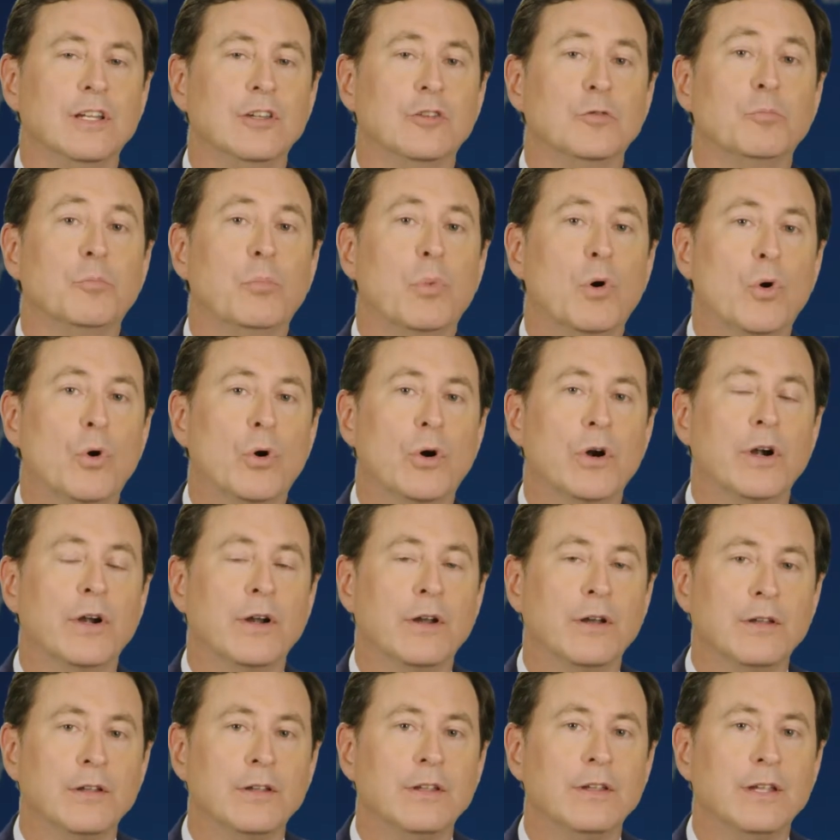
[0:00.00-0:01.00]
is
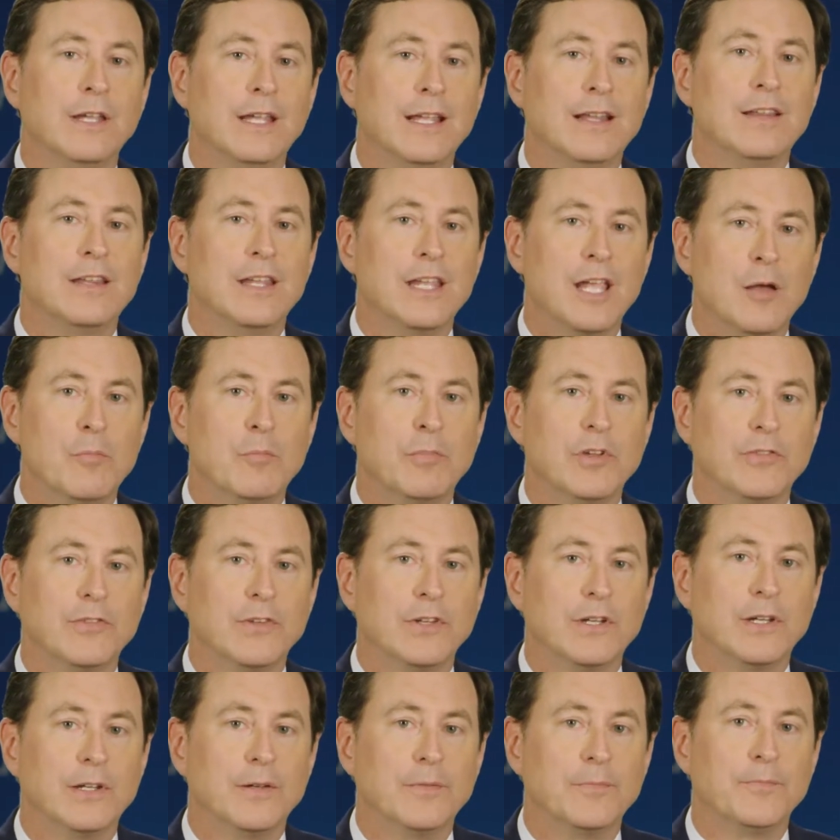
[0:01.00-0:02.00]
born in the
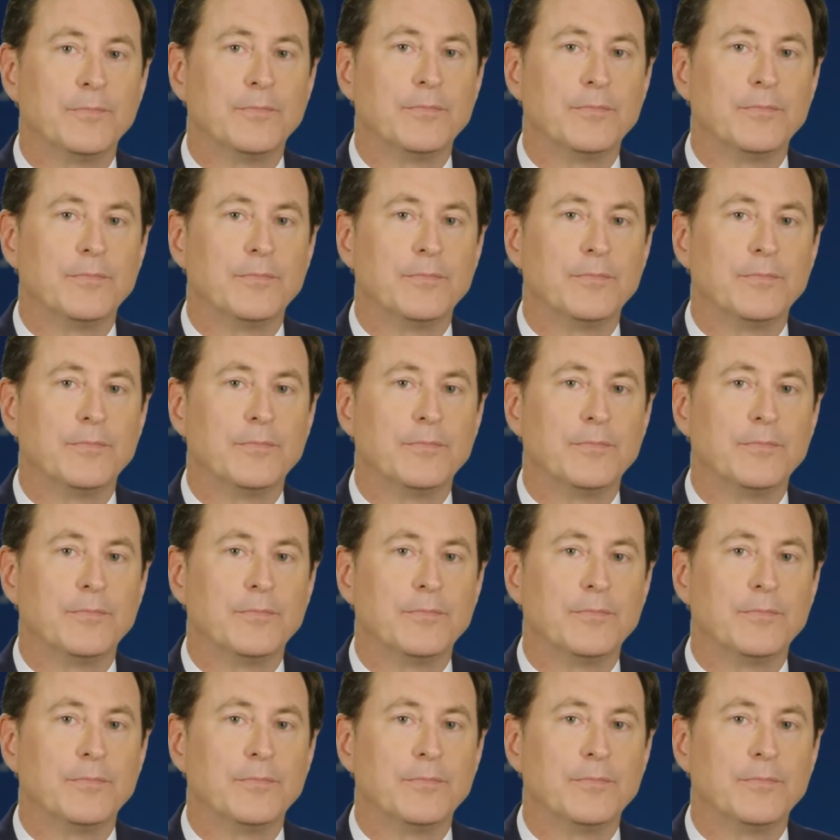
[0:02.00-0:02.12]
embassy.